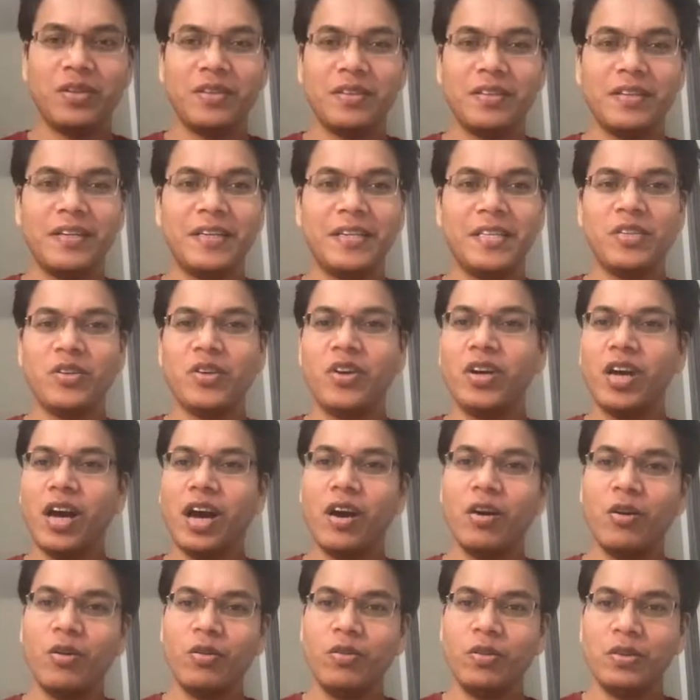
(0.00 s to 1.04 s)
That is not
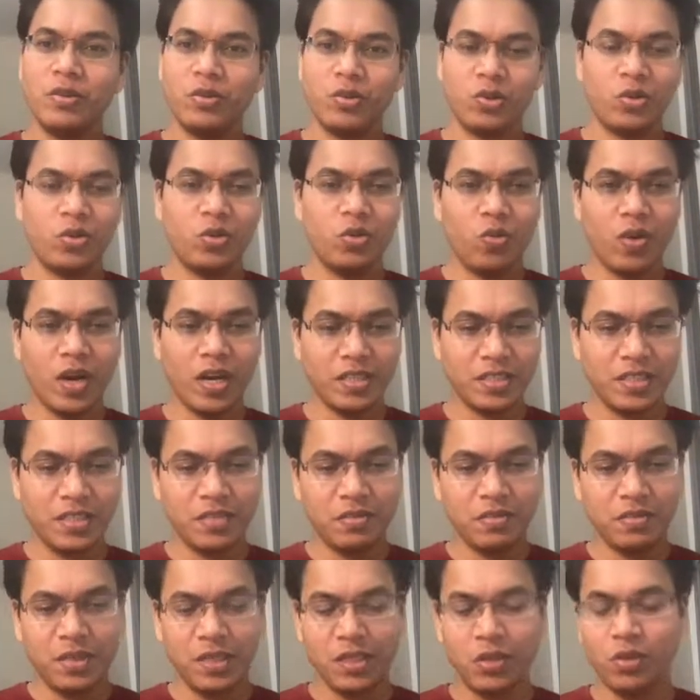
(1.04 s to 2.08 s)
how you should watch these
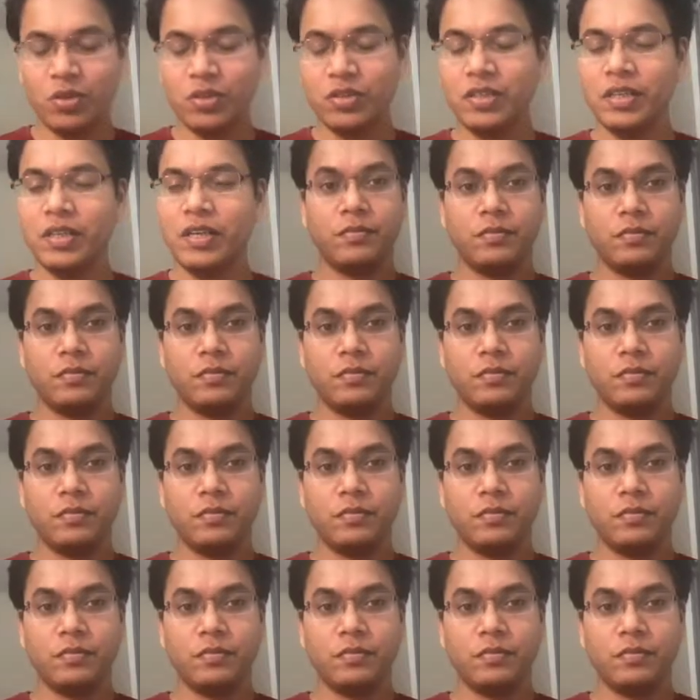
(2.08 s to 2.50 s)
videos.